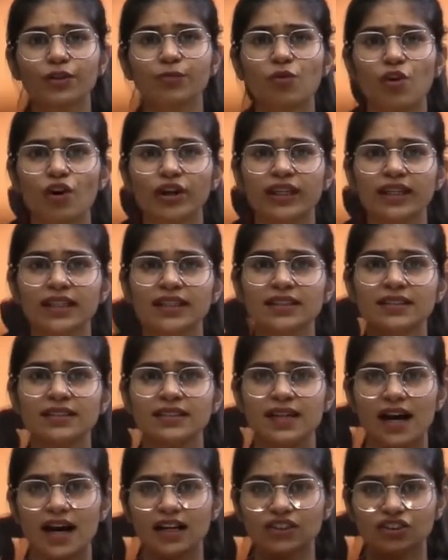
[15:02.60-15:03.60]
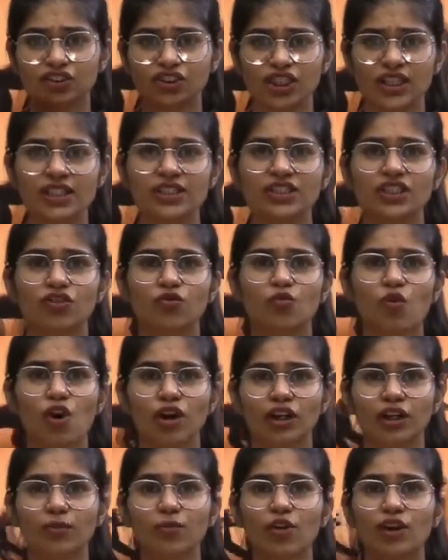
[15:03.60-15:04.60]
bodies are changing.
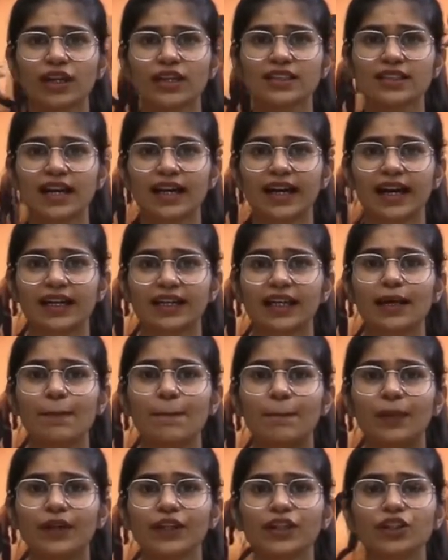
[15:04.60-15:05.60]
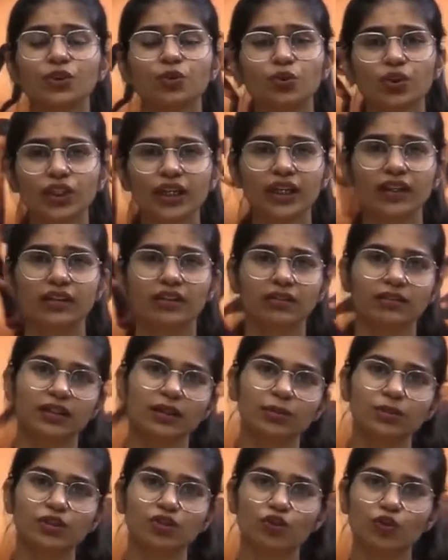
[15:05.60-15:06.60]
Water bodies are getting polluted. There
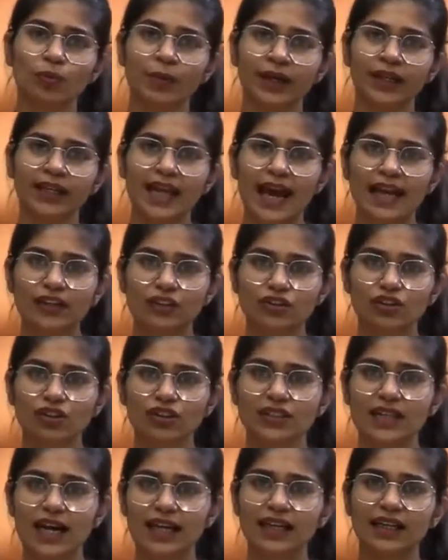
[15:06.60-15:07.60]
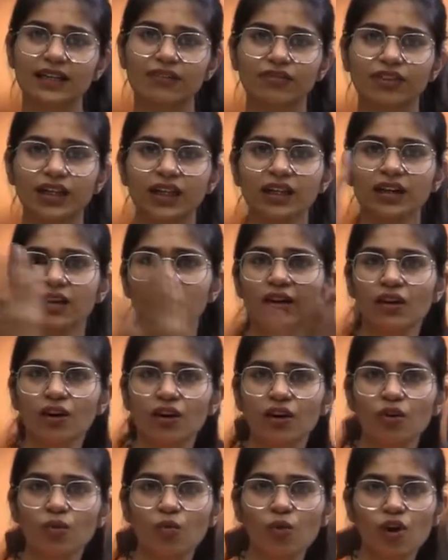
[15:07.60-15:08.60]
were so many dinosaurs that lived in
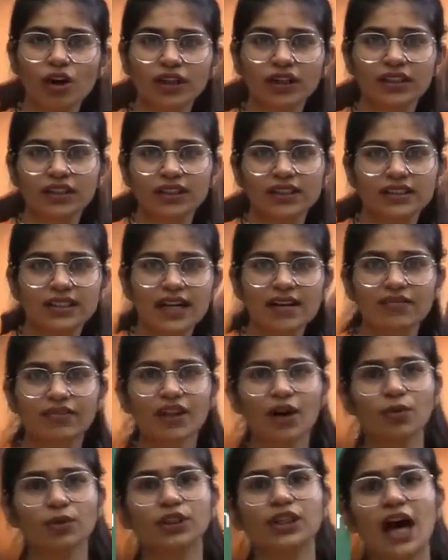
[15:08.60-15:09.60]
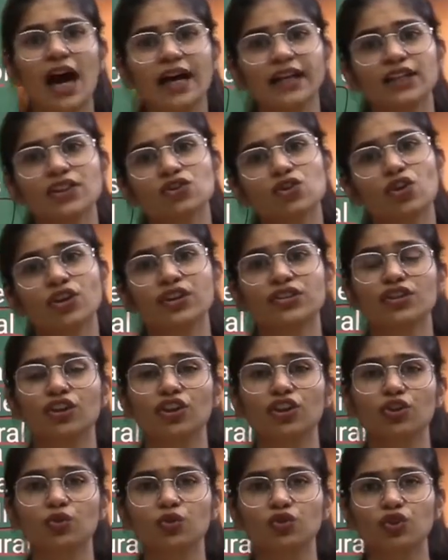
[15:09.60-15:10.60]
water itself. Now a dinosaur is a
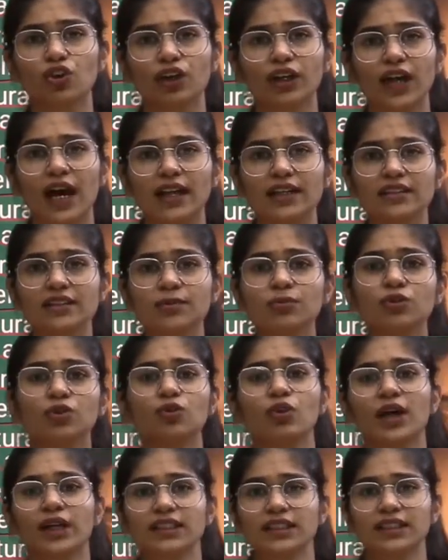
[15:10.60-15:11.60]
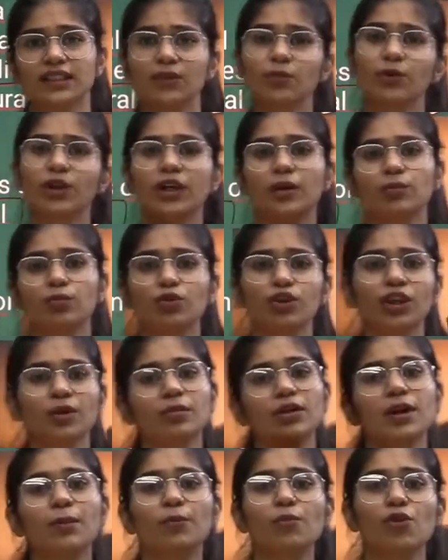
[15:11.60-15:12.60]
huge organism. You can't say we can put him
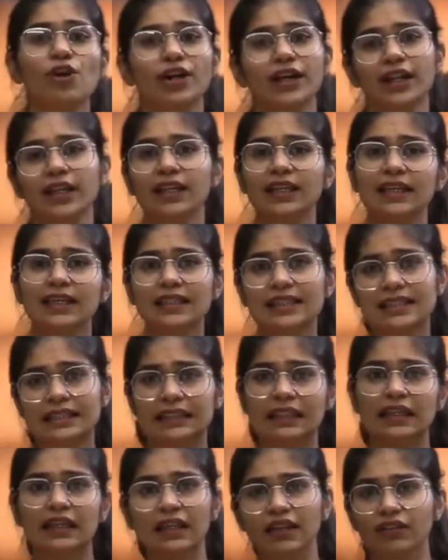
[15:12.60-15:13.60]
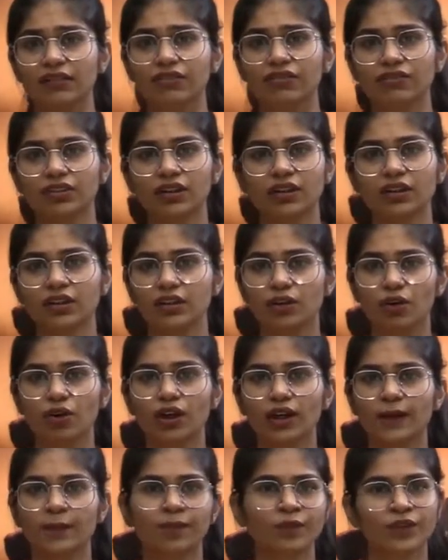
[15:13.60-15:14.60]
in a pond and he can still live.
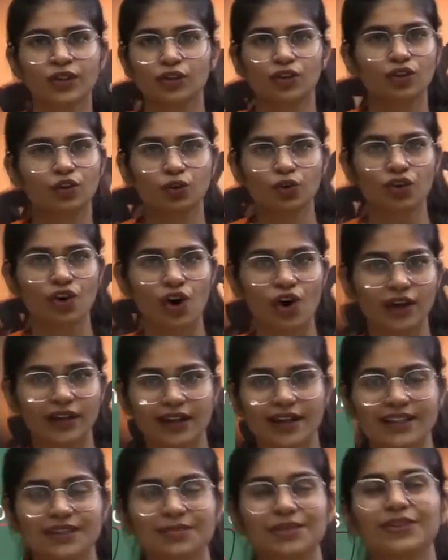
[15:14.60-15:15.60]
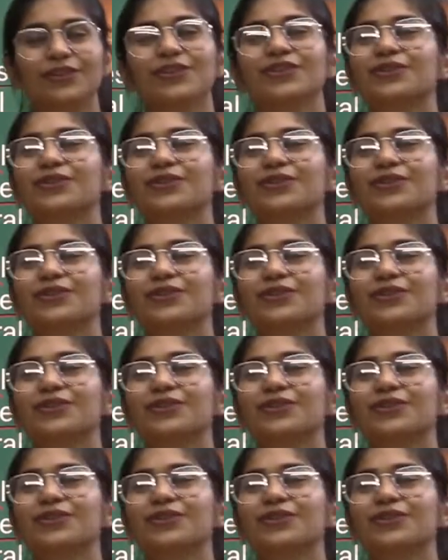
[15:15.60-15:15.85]
Okay, so do not ask me those